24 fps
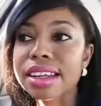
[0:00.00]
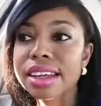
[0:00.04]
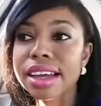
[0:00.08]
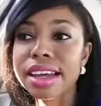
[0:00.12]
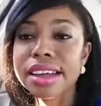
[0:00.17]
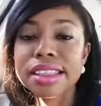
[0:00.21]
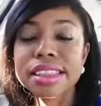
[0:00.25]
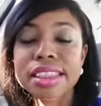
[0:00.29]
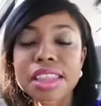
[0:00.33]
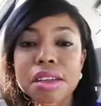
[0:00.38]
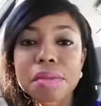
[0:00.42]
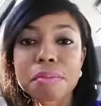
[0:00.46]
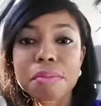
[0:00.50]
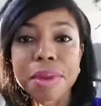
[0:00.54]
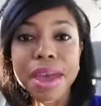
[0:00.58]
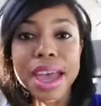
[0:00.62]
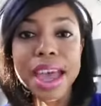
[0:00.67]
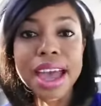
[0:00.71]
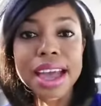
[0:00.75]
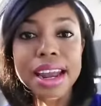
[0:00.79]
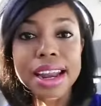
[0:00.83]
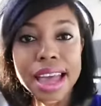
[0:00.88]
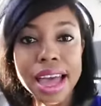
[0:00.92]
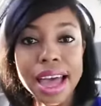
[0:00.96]
Nothing
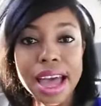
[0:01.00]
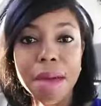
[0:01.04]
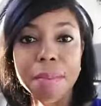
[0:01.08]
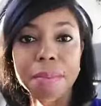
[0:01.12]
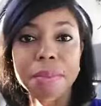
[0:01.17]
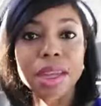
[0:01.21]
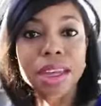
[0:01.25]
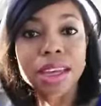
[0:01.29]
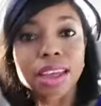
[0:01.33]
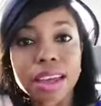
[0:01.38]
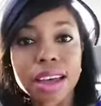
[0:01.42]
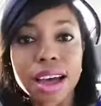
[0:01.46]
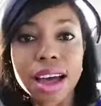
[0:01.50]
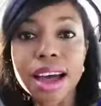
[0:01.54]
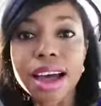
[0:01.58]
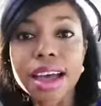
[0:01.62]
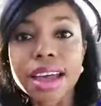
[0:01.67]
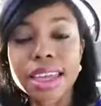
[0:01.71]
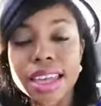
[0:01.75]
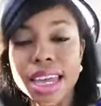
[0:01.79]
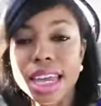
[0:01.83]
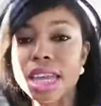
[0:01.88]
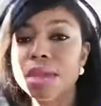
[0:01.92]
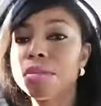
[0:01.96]
bad happened.
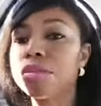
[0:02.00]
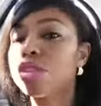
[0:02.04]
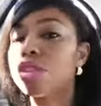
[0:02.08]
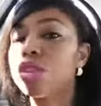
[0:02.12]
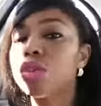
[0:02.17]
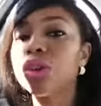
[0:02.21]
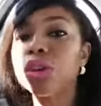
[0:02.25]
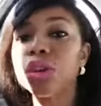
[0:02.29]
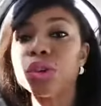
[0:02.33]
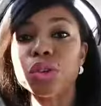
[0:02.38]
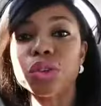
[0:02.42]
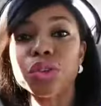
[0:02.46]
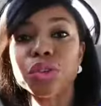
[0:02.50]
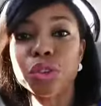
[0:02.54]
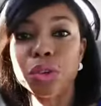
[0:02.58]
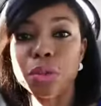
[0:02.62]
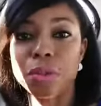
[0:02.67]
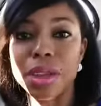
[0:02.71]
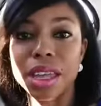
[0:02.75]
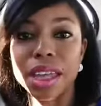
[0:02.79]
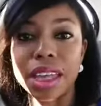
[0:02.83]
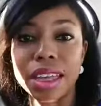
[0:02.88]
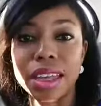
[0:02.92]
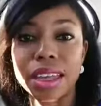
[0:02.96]
God came through
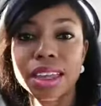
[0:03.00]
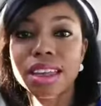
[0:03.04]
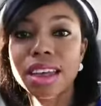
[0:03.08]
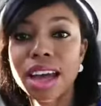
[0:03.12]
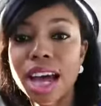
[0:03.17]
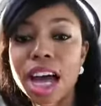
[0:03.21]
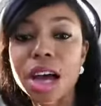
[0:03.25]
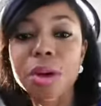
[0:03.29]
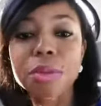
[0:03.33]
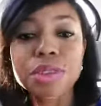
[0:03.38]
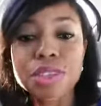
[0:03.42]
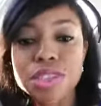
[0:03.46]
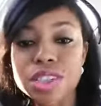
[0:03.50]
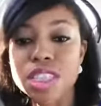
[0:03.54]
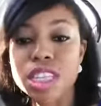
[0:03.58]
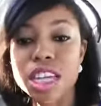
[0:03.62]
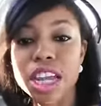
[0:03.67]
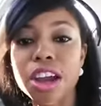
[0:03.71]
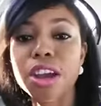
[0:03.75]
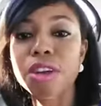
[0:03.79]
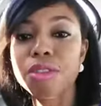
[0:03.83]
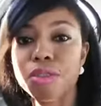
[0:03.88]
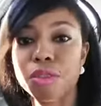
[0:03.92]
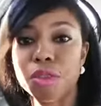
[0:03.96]
for me. God was
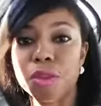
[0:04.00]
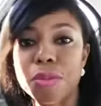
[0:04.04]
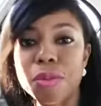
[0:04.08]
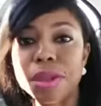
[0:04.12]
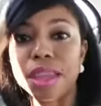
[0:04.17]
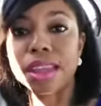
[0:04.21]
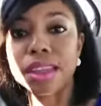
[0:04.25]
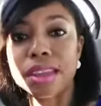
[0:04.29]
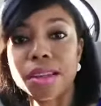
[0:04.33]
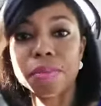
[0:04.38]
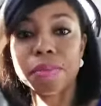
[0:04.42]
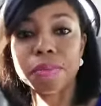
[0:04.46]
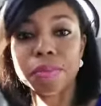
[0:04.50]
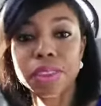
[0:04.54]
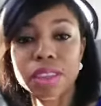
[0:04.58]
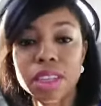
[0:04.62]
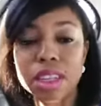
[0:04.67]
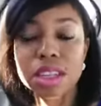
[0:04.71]
there for me.